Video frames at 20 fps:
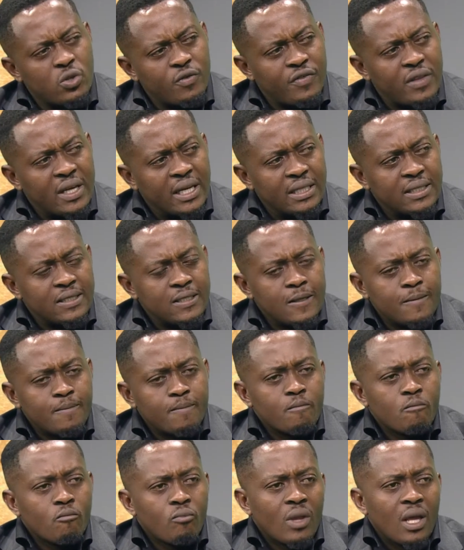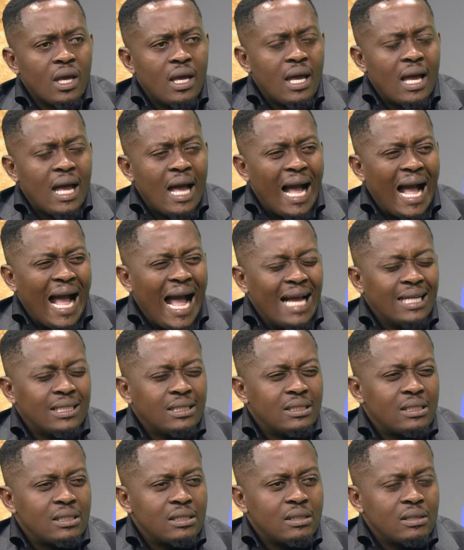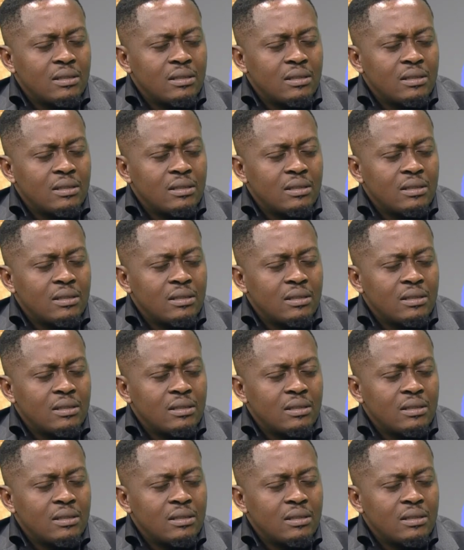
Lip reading: things. And